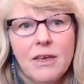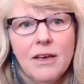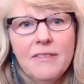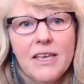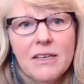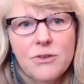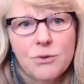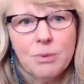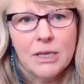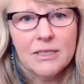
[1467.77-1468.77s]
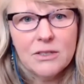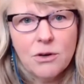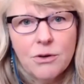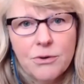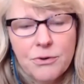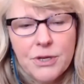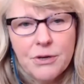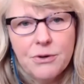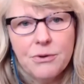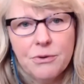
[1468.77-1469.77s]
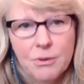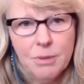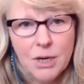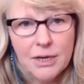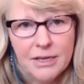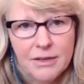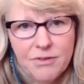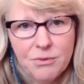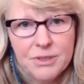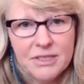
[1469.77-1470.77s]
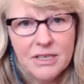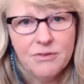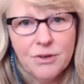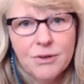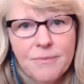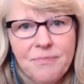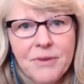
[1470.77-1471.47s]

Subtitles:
And the hands are placed on or near the body of the receiver